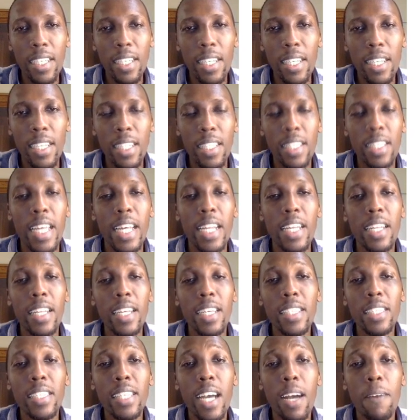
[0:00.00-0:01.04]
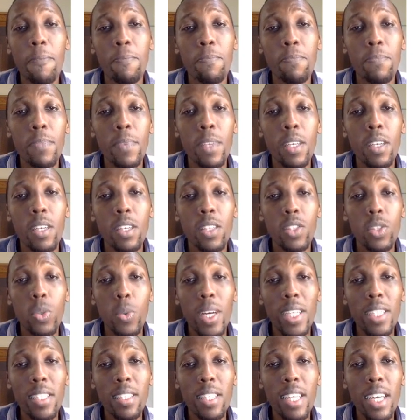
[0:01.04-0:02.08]
then later, so
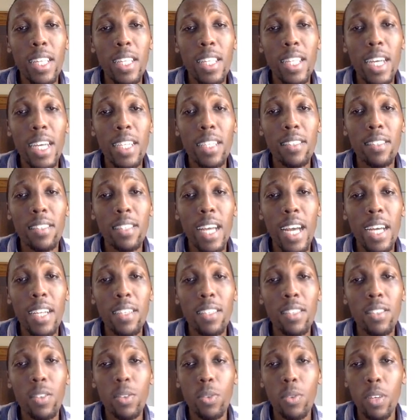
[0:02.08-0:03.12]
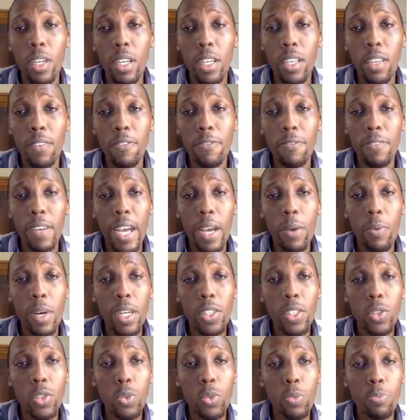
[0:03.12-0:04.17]
once that is done, so if I were
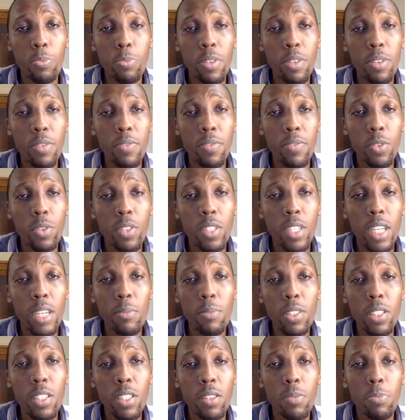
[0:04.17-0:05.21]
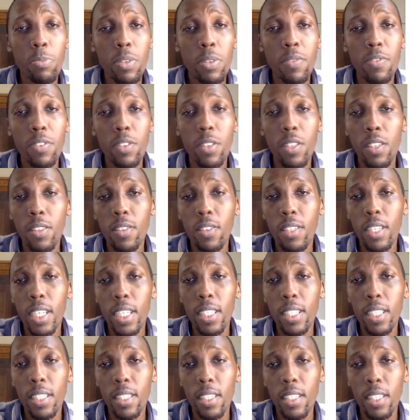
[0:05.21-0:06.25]
to preview, let me just preview this
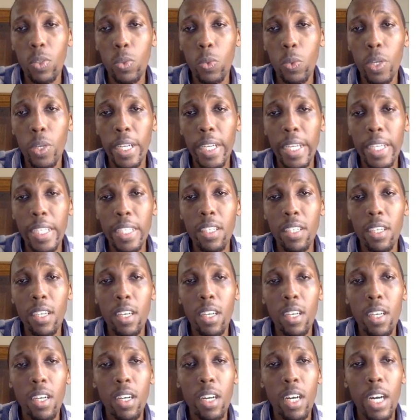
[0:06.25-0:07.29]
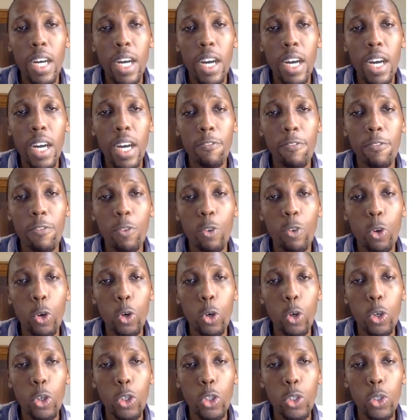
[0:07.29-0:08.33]
data set quickly
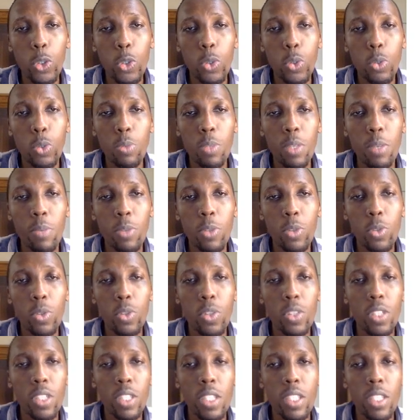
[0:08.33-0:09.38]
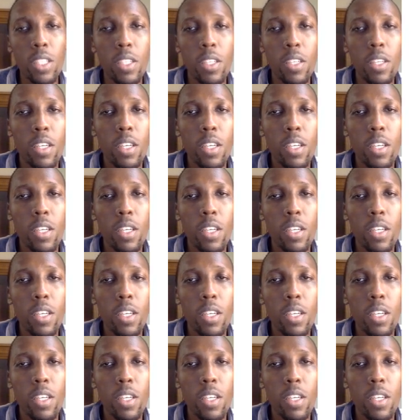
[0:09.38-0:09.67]
for you to be able to see.